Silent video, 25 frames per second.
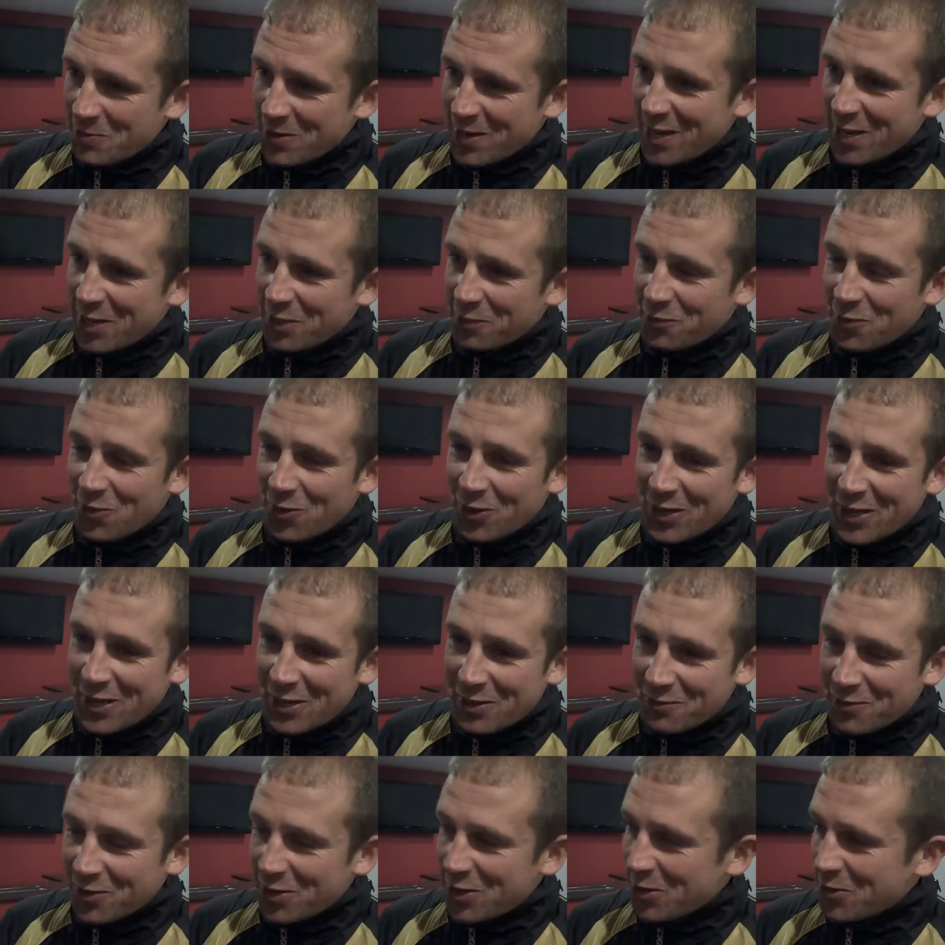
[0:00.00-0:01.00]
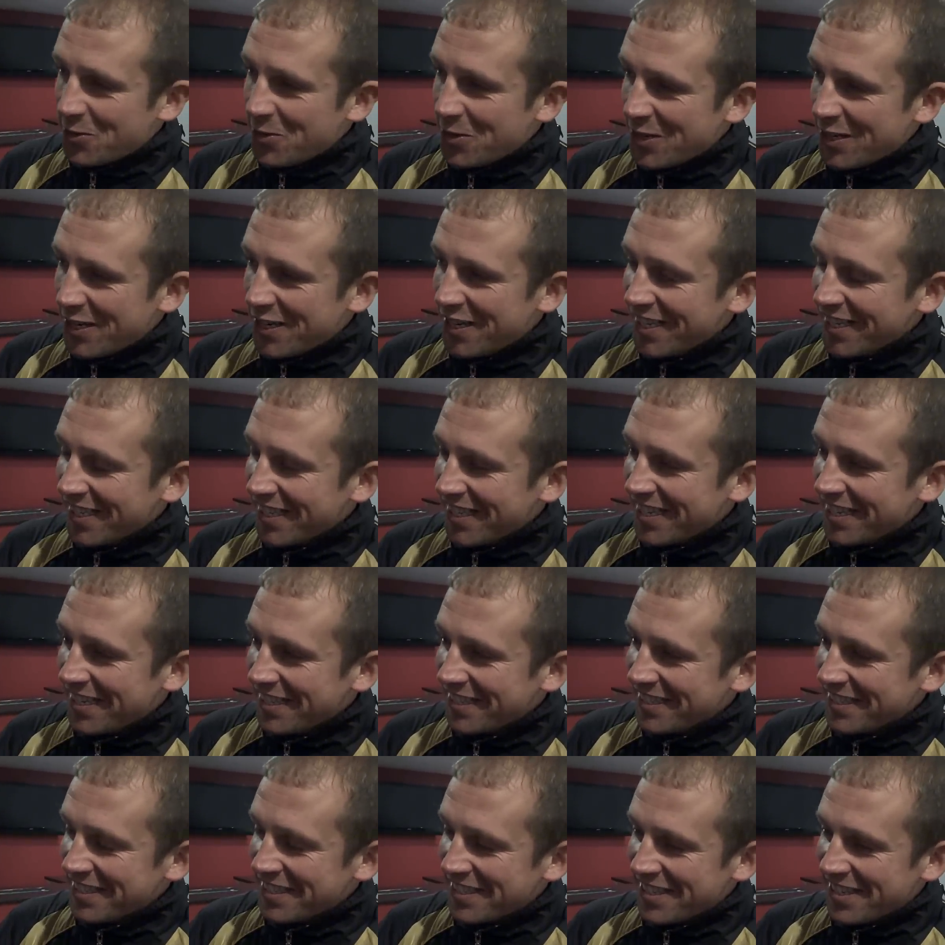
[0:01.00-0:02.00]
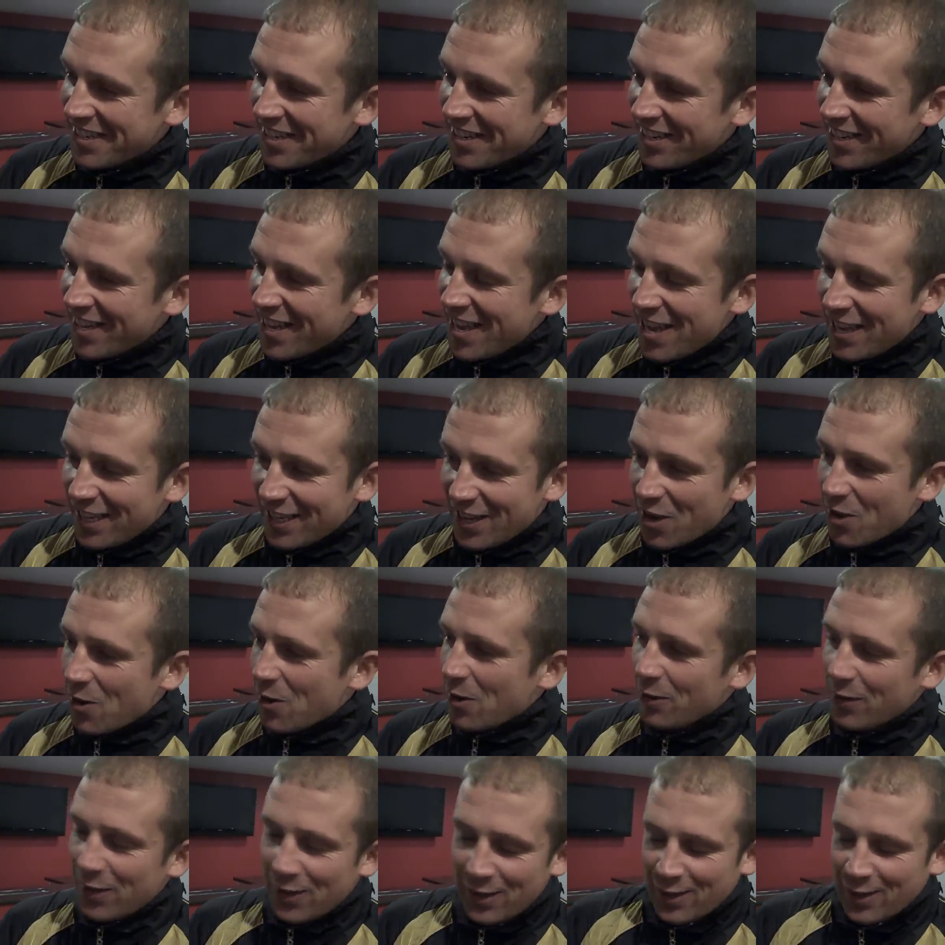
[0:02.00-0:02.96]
My hair's falling out very quickly, and no,